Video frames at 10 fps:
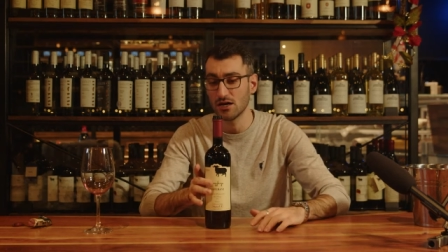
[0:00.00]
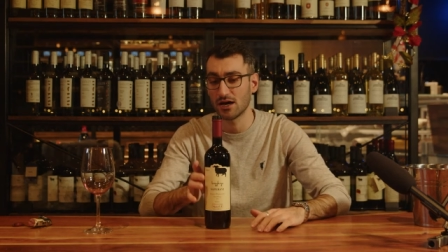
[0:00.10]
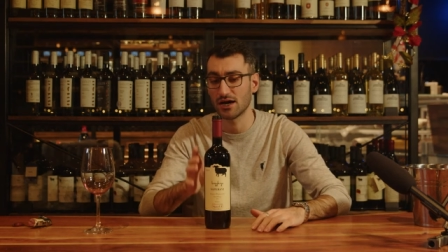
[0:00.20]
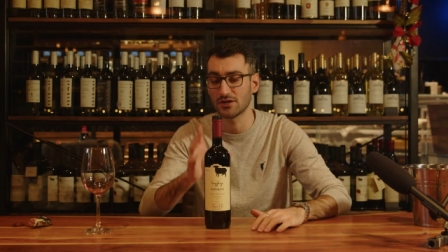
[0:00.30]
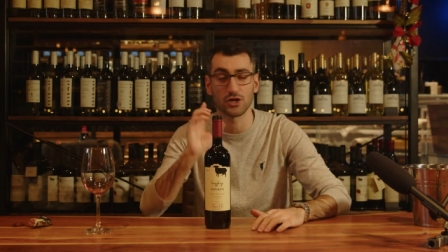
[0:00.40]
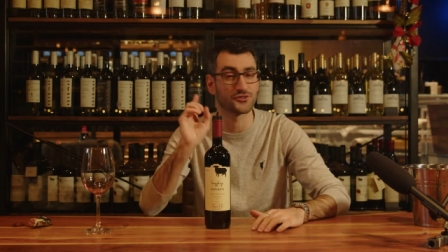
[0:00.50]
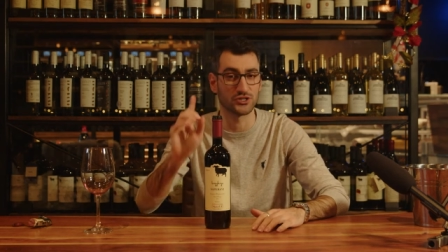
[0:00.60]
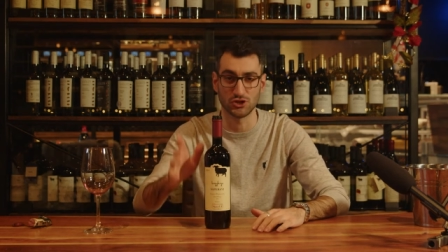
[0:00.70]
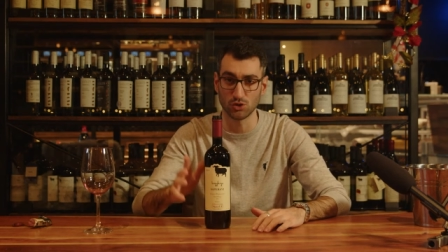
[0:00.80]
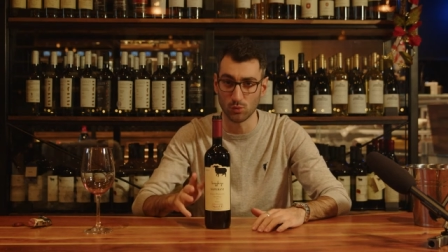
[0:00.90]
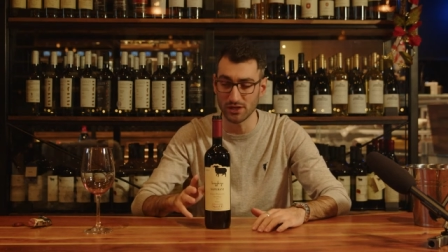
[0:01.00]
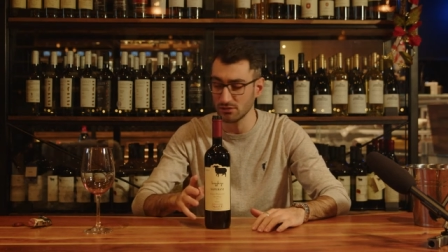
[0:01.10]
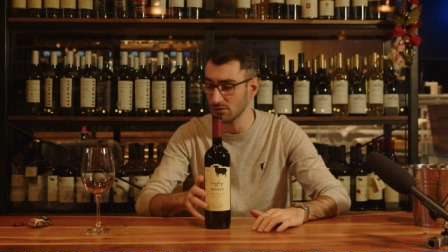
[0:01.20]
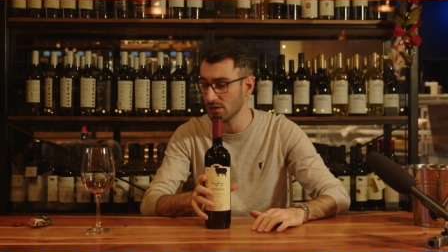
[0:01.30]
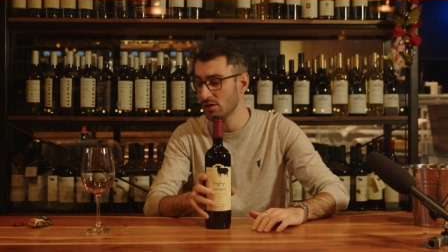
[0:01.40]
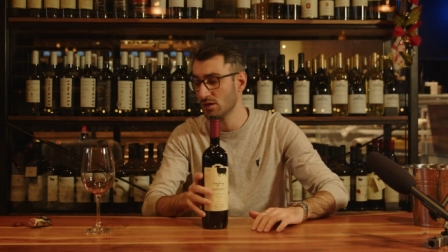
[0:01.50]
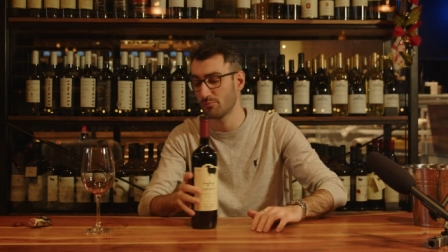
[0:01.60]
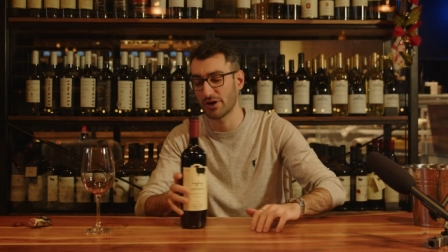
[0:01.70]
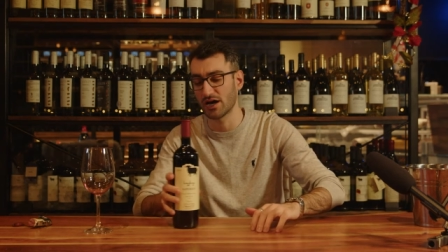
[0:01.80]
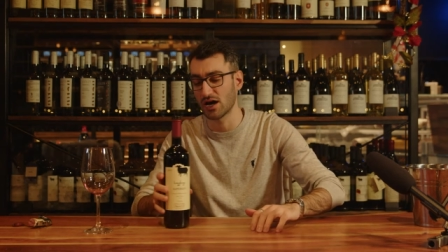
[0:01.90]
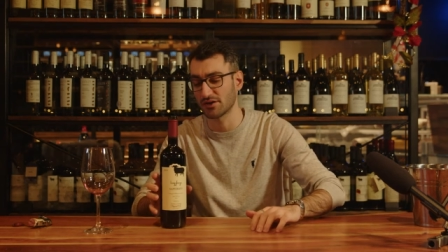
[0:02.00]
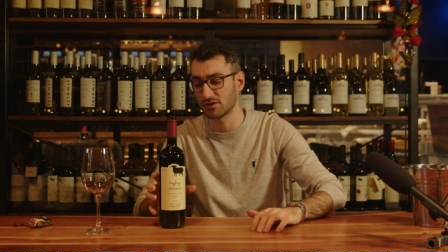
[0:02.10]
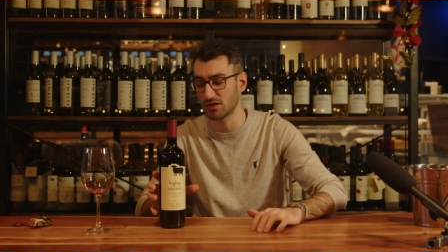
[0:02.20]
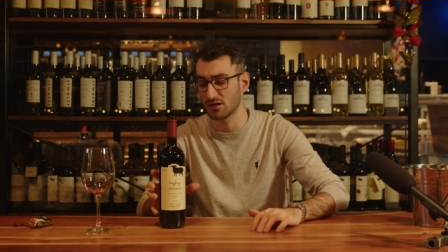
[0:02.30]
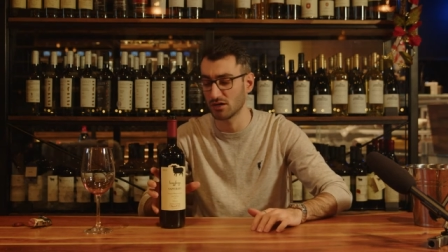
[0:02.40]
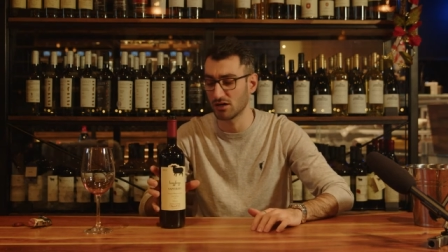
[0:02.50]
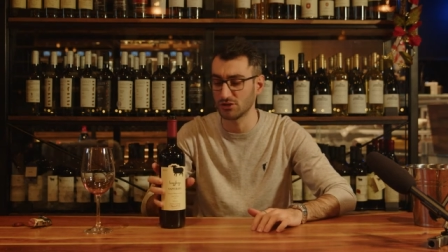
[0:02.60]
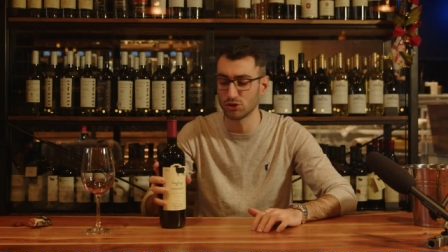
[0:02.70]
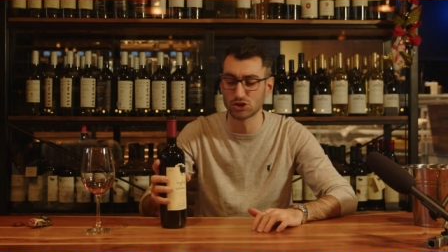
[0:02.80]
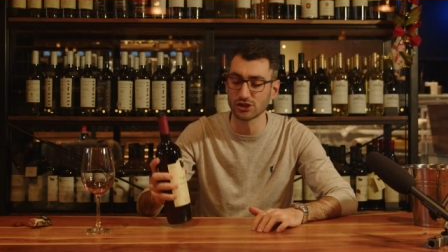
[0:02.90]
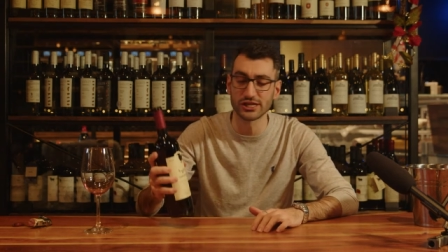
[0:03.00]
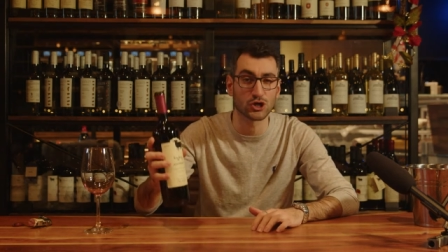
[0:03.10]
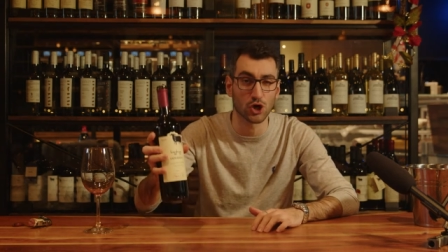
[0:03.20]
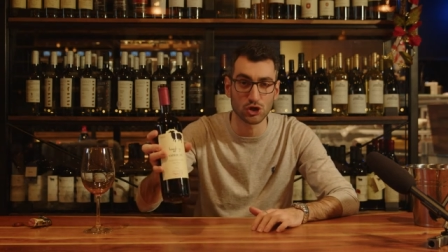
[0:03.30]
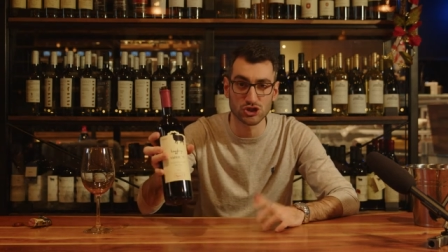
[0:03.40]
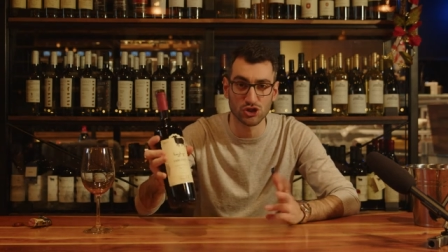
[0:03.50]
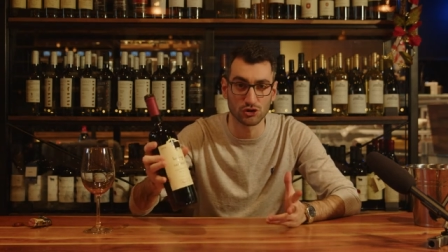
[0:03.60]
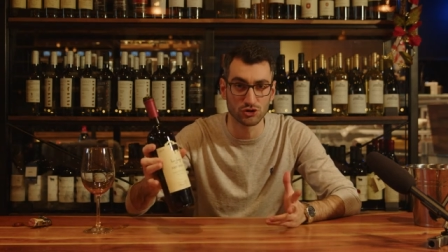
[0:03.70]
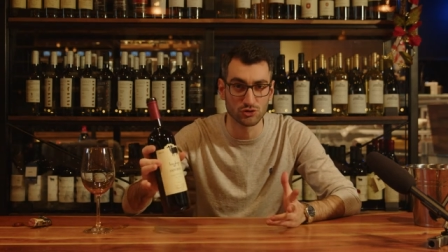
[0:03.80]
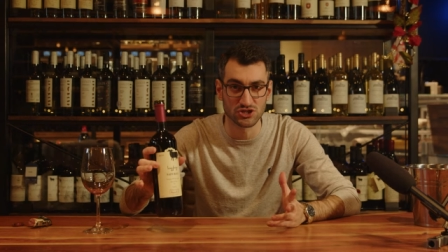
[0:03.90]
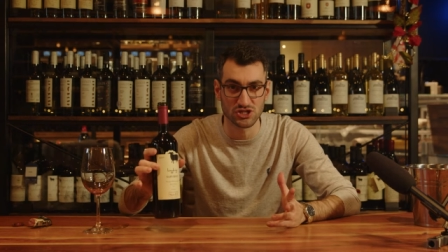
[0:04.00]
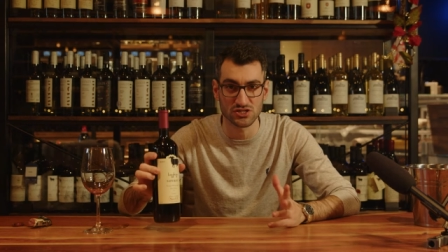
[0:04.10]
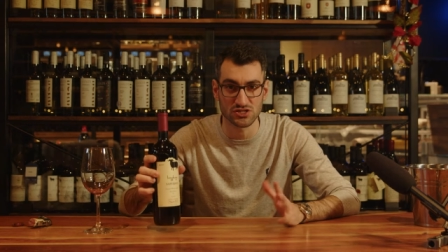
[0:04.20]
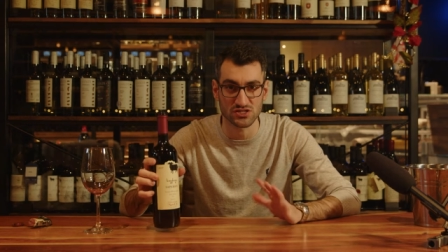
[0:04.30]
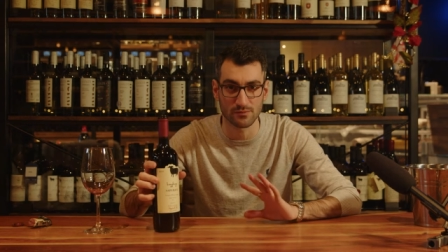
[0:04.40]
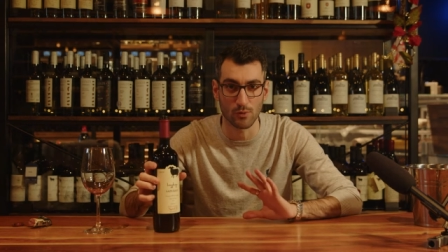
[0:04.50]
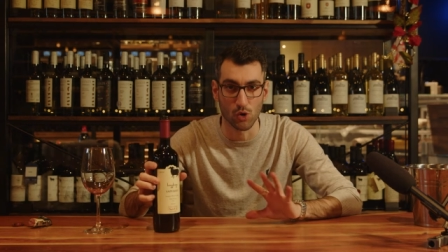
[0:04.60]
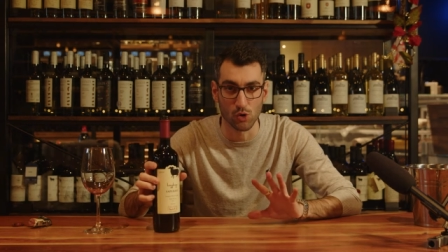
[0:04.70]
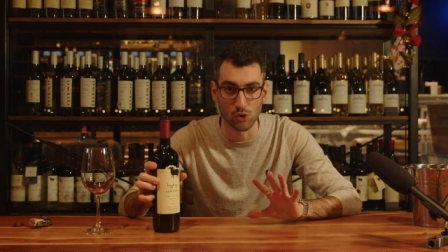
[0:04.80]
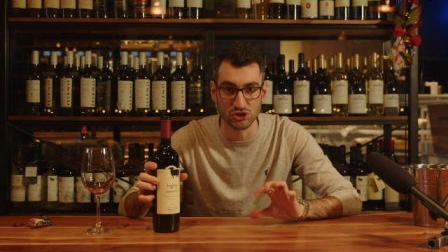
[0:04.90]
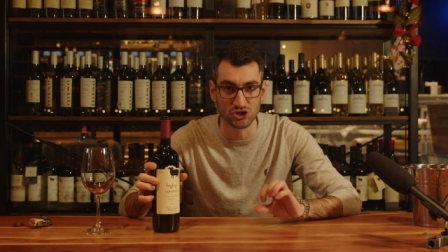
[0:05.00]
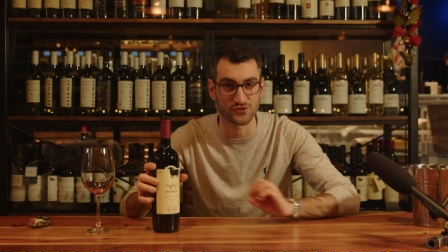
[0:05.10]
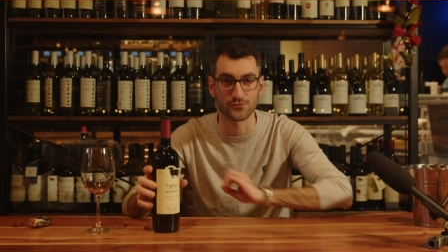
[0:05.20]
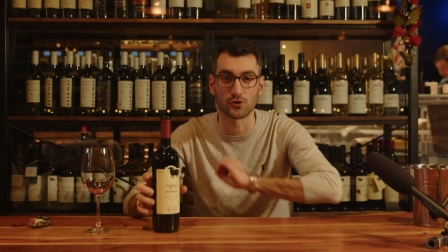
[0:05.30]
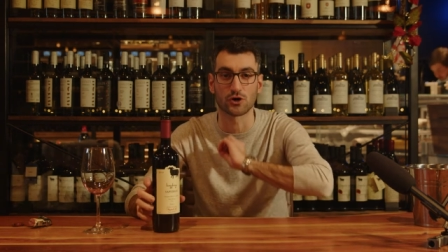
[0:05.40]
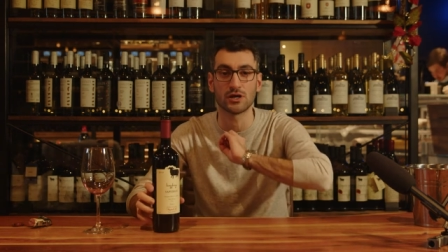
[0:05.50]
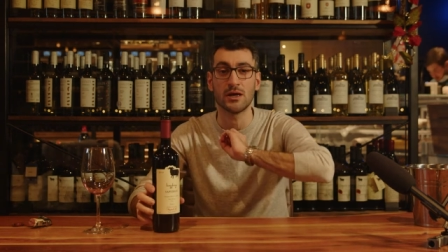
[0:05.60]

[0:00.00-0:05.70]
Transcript: Uh, not the new one, but uh, usually Koncho uses some oak just for